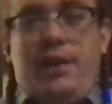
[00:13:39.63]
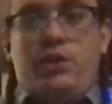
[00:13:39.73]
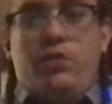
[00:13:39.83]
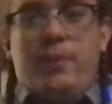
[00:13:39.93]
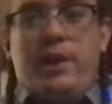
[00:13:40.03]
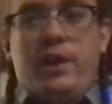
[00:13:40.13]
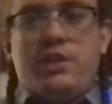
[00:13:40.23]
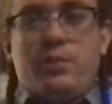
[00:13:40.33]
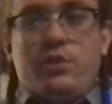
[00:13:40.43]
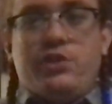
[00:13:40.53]
So if my
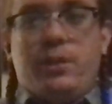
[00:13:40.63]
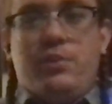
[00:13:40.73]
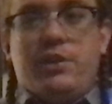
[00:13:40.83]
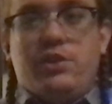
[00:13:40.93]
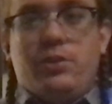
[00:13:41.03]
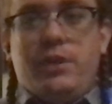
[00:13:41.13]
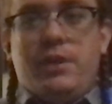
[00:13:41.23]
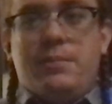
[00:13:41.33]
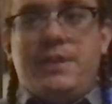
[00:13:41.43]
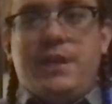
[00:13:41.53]
customer is subject to
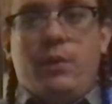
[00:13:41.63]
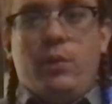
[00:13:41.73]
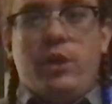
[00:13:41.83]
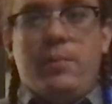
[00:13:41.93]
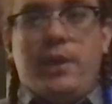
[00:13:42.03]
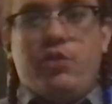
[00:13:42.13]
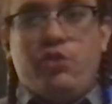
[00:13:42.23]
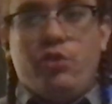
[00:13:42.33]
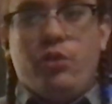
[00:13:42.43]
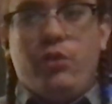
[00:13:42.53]
EMT, we want to make
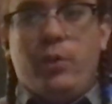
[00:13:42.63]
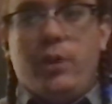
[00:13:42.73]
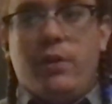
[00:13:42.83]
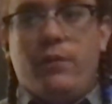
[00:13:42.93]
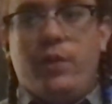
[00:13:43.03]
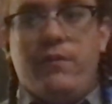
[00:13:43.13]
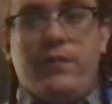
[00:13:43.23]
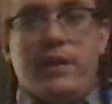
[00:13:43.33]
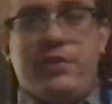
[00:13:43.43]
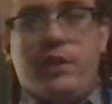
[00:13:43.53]
sure that we avoid
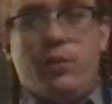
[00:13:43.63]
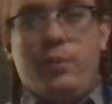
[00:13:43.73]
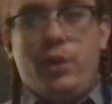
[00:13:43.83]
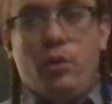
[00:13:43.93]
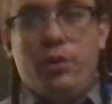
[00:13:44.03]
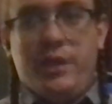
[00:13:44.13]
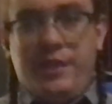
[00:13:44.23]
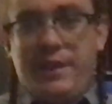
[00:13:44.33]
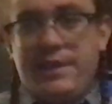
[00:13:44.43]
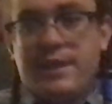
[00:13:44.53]
funds that will be holding
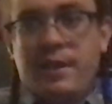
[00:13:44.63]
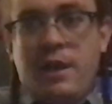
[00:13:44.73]
these.